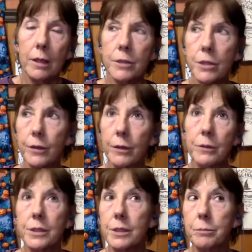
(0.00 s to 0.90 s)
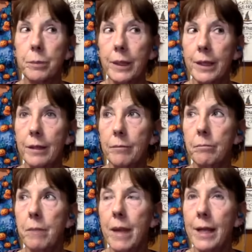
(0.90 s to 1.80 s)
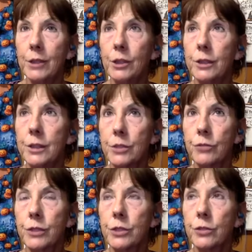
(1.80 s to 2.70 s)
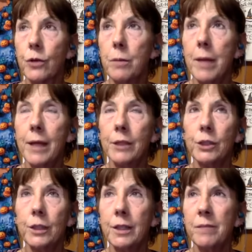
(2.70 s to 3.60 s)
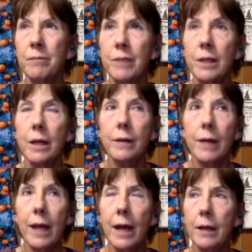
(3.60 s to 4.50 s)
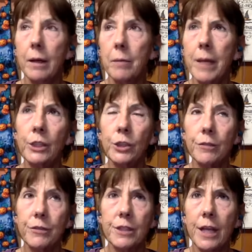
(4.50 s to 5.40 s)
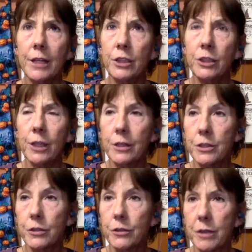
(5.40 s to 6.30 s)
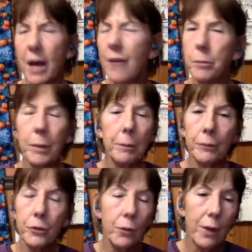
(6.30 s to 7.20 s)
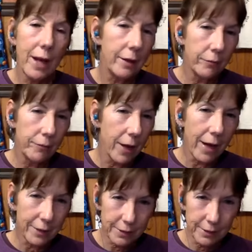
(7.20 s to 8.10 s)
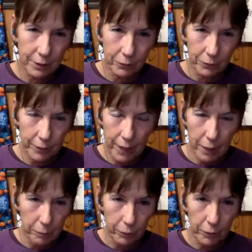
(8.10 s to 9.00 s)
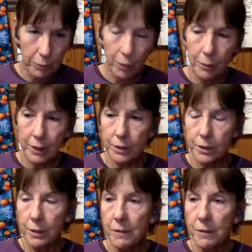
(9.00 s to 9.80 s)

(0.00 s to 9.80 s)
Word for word: So there was this big mansion, this three story mansion, and they had a makeshift stage there. So other people knew ahead of us that they had pulled the permits.